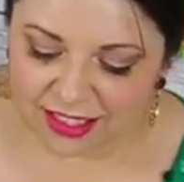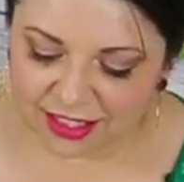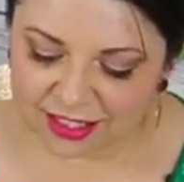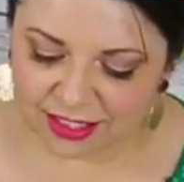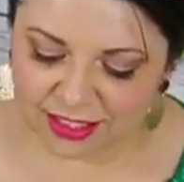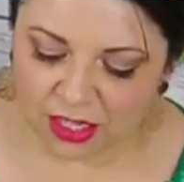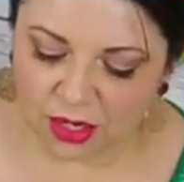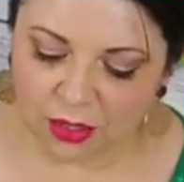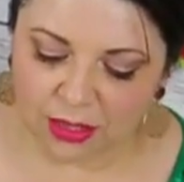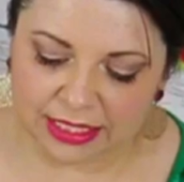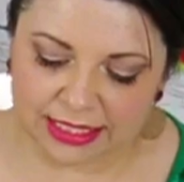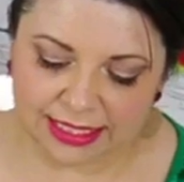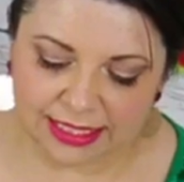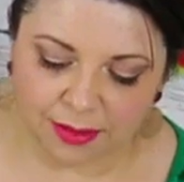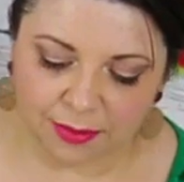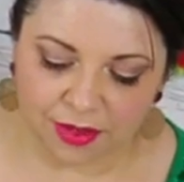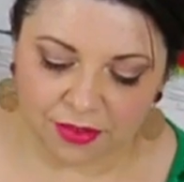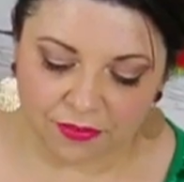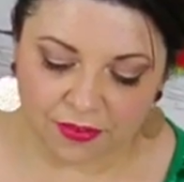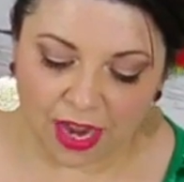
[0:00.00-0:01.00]
So let's see,
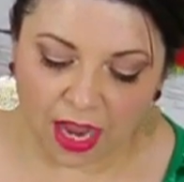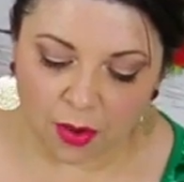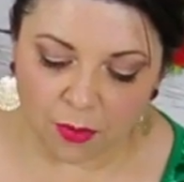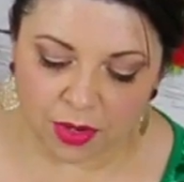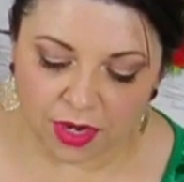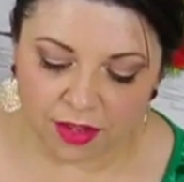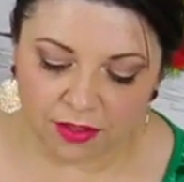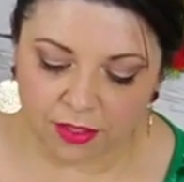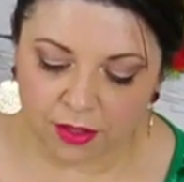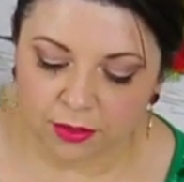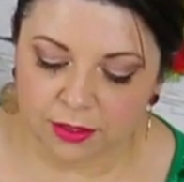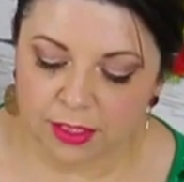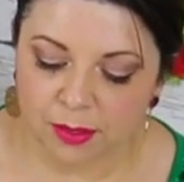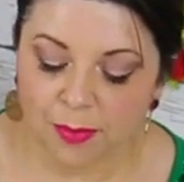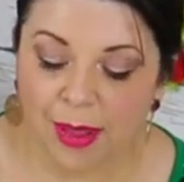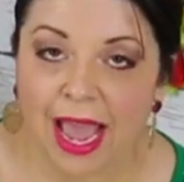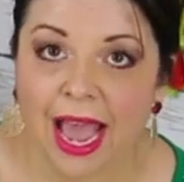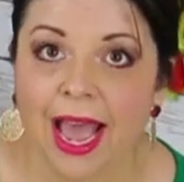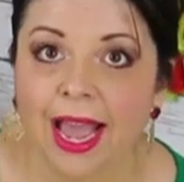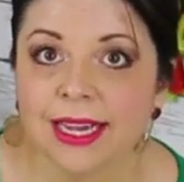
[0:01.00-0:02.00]
we've got one of those
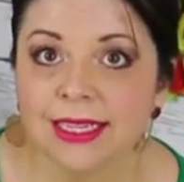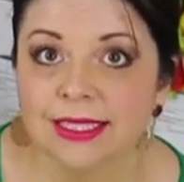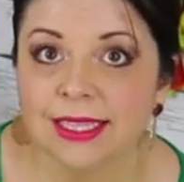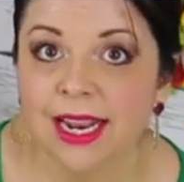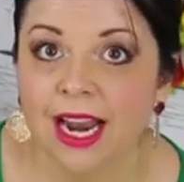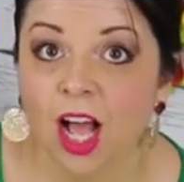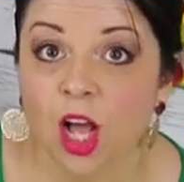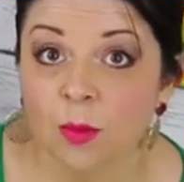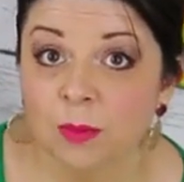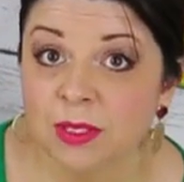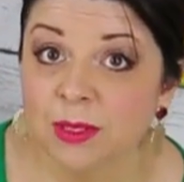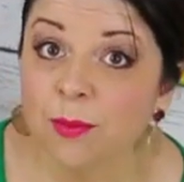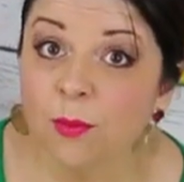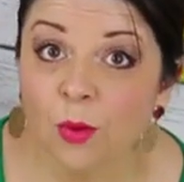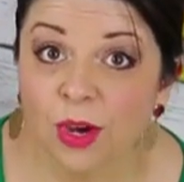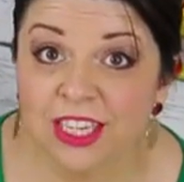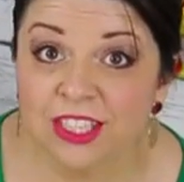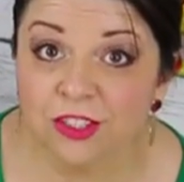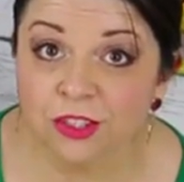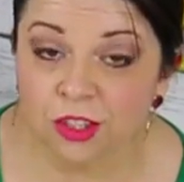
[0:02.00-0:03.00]
packs that helps
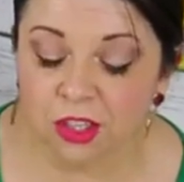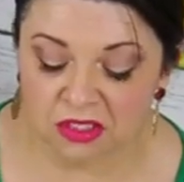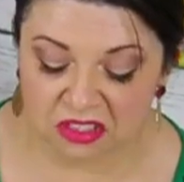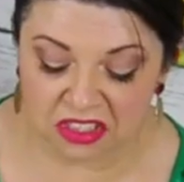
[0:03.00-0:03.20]
moisture.